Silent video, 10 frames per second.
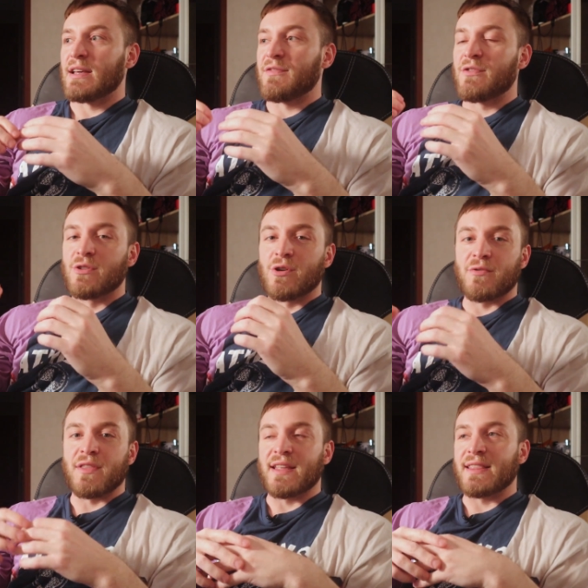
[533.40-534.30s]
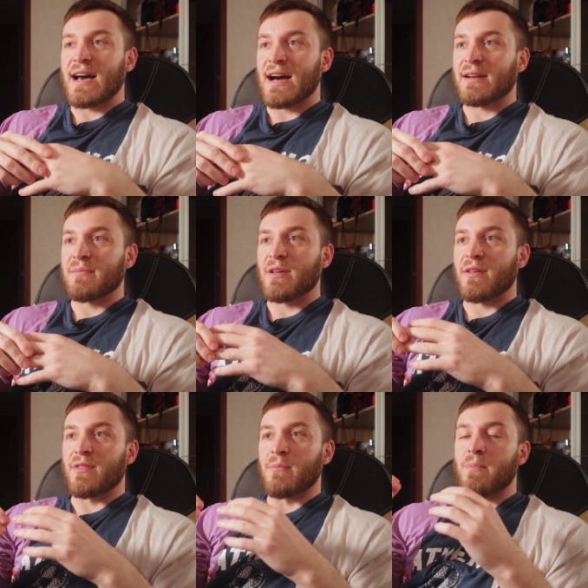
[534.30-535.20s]
If you know the
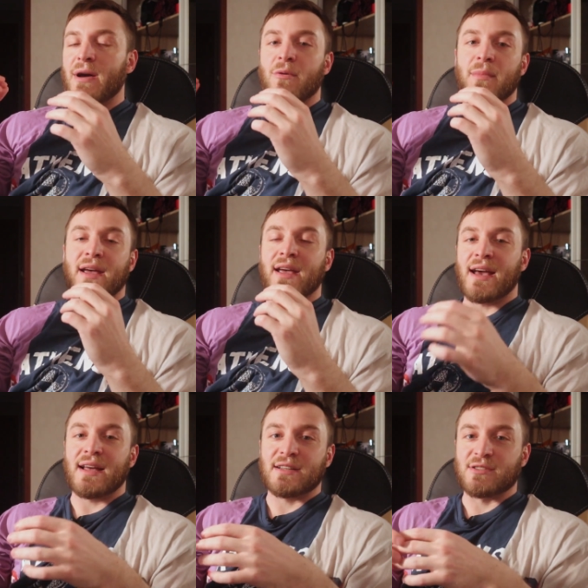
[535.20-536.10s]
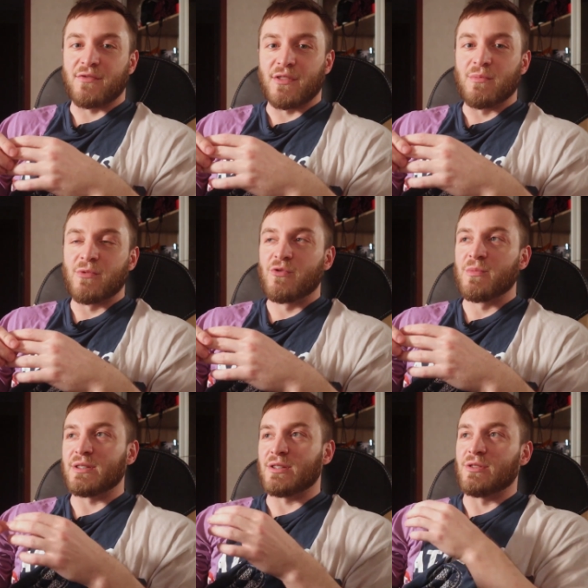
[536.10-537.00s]
anatomy, the biomechanics of the
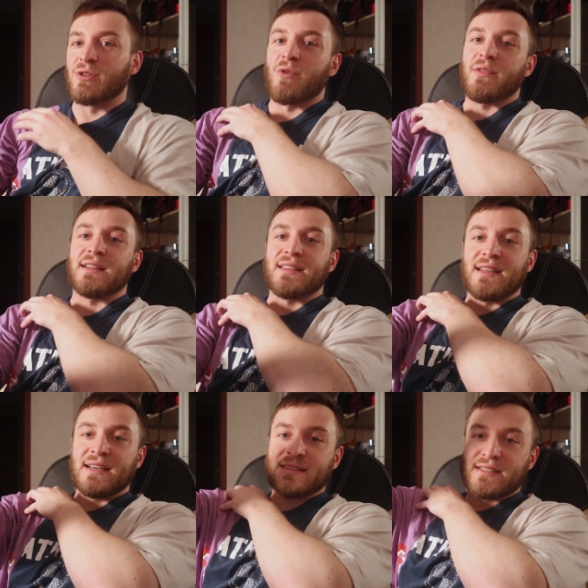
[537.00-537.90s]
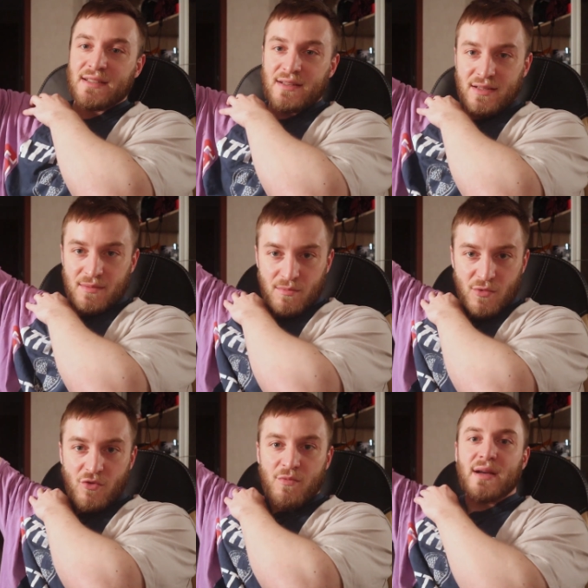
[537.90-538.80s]
movement, you know that this
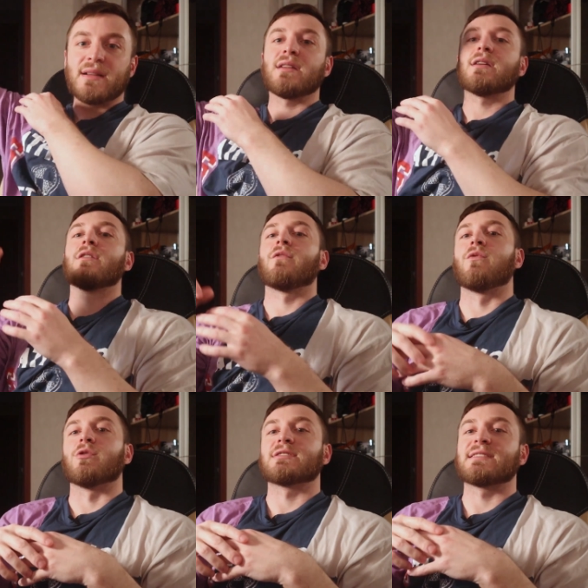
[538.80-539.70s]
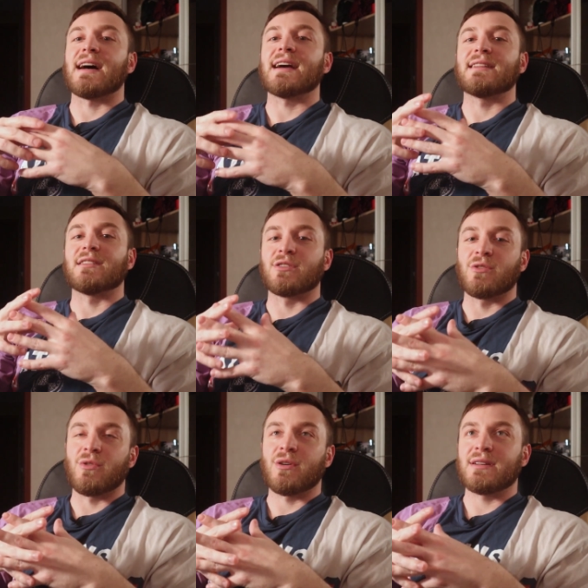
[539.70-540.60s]
movement for side
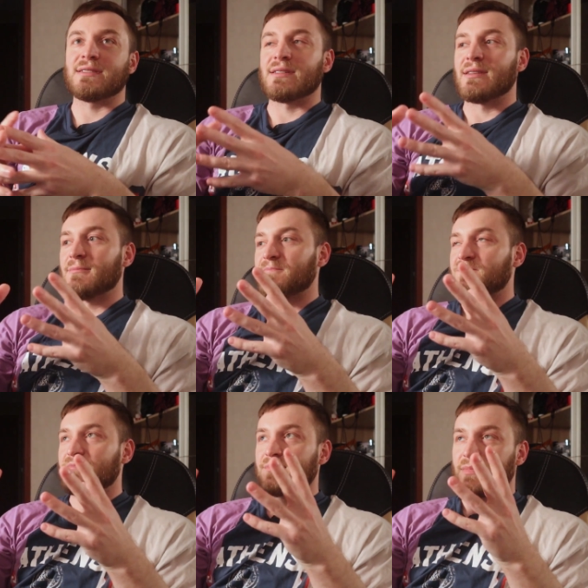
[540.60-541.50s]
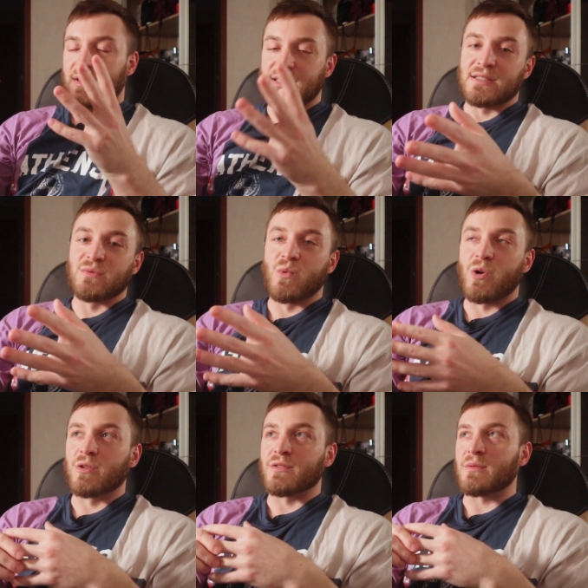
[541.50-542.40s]
deltoid is
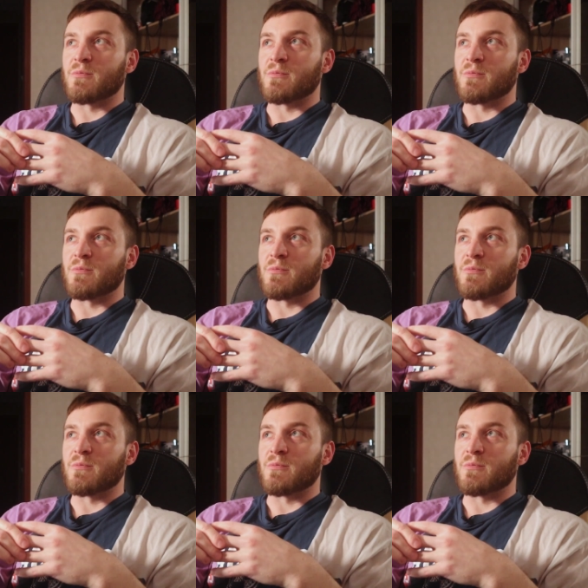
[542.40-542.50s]
involved